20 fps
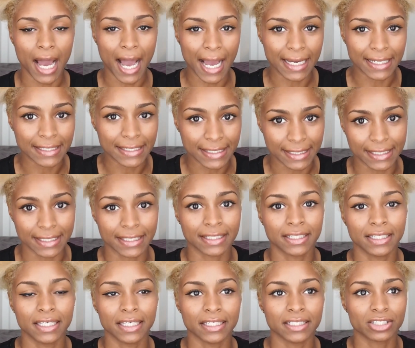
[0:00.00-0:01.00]
idea
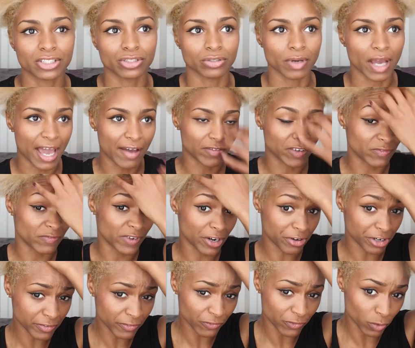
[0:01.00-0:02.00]
is to have it
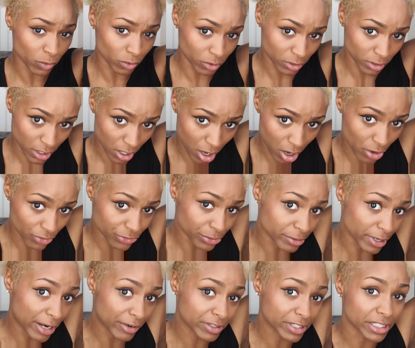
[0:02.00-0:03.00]
very full all
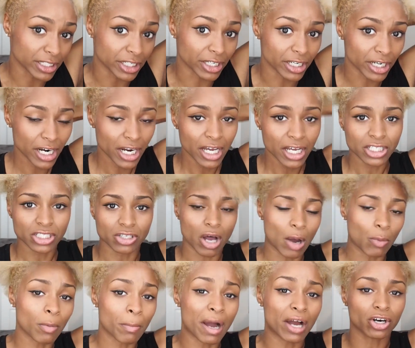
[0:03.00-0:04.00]
throughout here. So I
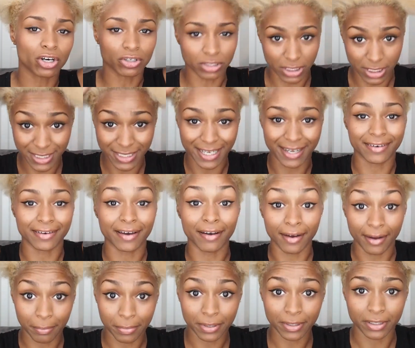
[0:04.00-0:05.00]
want my curls to stand
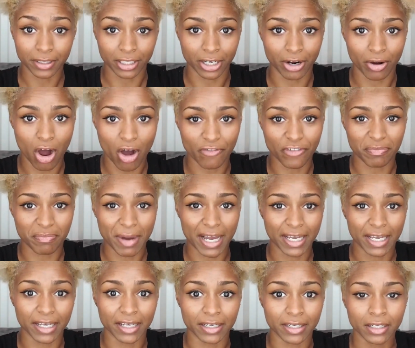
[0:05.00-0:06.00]
up, you know, off of my
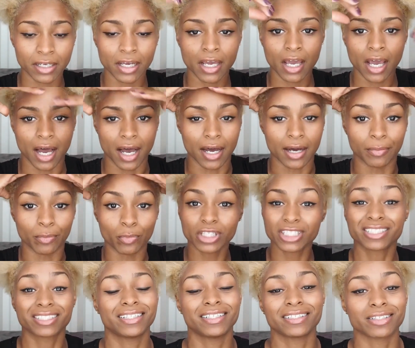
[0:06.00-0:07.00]
head,
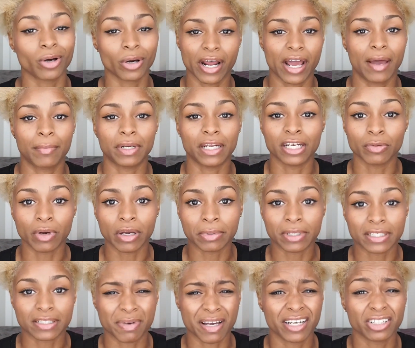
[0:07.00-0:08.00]
which is going to happen anyway
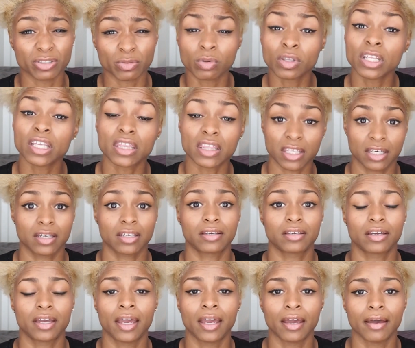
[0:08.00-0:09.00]
because my hair is really thick
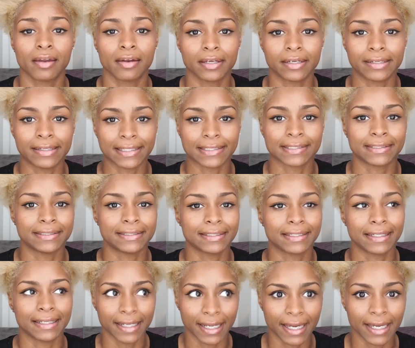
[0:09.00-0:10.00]
and it doesn't
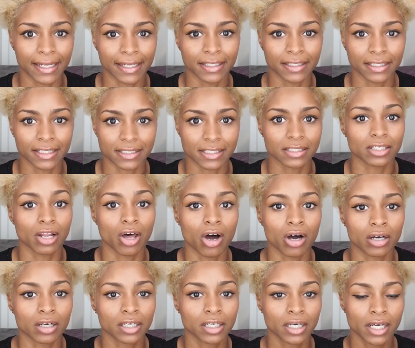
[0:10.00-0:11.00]
lay unless it's long.